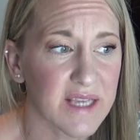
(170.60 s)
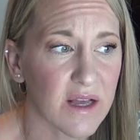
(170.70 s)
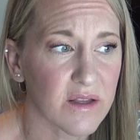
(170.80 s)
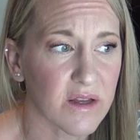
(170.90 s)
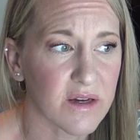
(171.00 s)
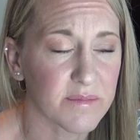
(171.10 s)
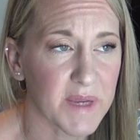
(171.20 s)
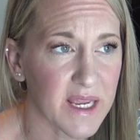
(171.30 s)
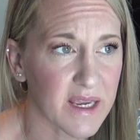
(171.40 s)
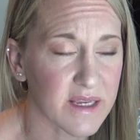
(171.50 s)
hell on
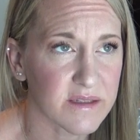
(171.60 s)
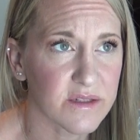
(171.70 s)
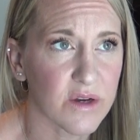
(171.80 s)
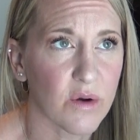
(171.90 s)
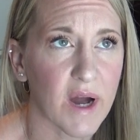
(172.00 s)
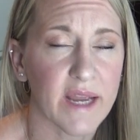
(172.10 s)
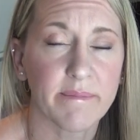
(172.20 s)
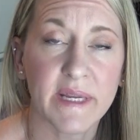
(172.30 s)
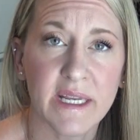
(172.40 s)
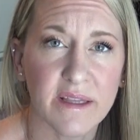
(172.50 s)
me. And so I
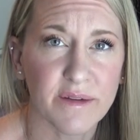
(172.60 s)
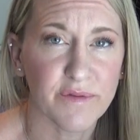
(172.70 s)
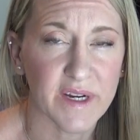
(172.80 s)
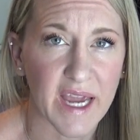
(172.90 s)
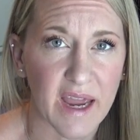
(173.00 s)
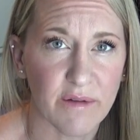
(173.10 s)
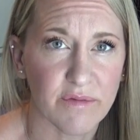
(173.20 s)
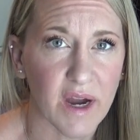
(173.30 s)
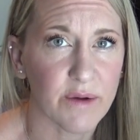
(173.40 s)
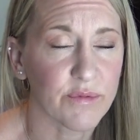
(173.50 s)
immediately
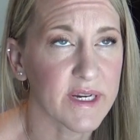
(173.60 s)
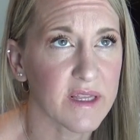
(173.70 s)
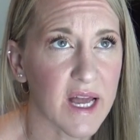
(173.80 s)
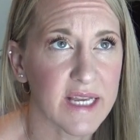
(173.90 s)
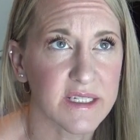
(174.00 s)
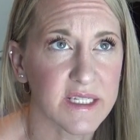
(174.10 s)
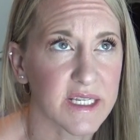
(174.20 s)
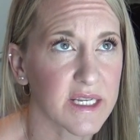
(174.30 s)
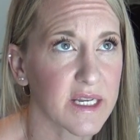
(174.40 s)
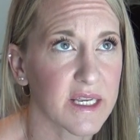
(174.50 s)
forgave. I realized
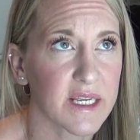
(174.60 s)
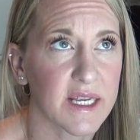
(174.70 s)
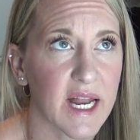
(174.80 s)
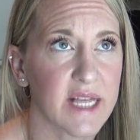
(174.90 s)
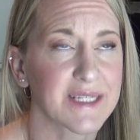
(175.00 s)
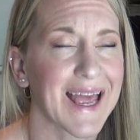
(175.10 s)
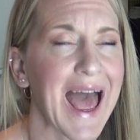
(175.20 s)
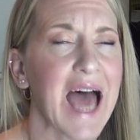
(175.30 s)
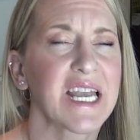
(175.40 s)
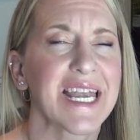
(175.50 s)
it has
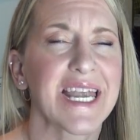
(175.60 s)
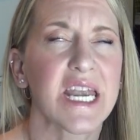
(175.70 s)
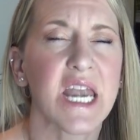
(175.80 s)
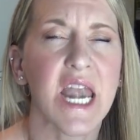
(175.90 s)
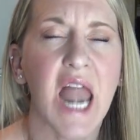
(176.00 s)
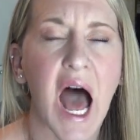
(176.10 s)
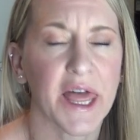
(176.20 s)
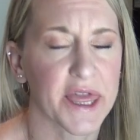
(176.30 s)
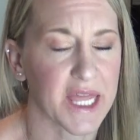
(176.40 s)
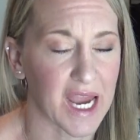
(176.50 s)

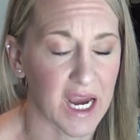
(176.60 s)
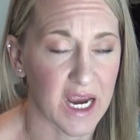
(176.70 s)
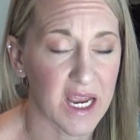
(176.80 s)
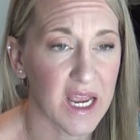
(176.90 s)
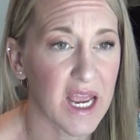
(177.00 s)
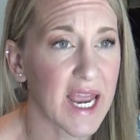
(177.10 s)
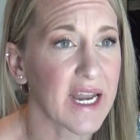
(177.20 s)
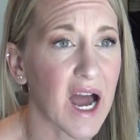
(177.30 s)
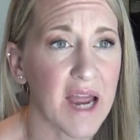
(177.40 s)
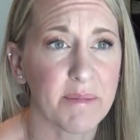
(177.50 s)
nothing,
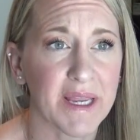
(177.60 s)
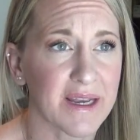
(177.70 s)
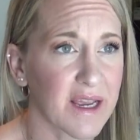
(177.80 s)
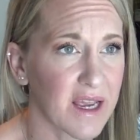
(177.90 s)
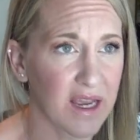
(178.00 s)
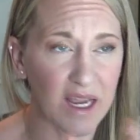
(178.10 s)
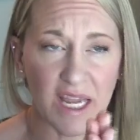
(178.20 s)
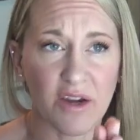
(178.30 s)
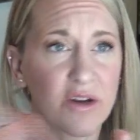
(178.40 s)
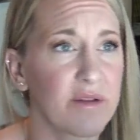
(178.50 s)
and I mean,
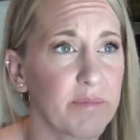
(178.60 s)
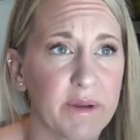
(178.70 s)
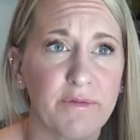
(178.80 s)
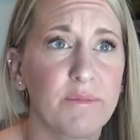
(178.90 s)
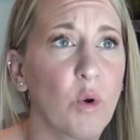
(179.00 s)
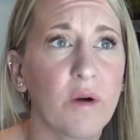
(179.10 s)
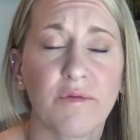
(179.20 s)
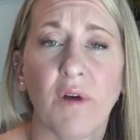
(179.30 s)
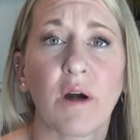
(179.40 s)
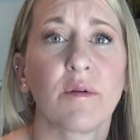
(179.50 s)
it couldn't be more
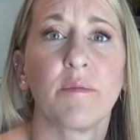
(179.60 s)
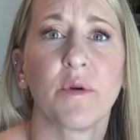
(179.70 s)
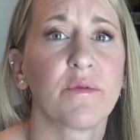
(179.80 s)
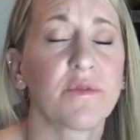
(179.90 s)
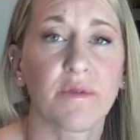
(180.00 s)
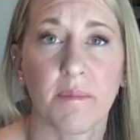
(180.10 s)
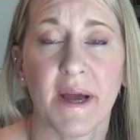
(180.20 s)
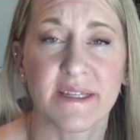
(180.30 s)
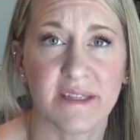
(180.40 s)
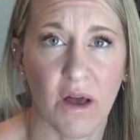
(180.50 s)
far removed from
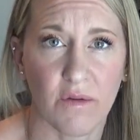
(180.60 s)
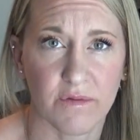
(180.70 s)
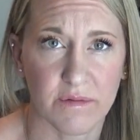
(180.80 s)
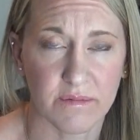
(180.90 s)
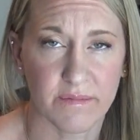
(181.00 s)
myself.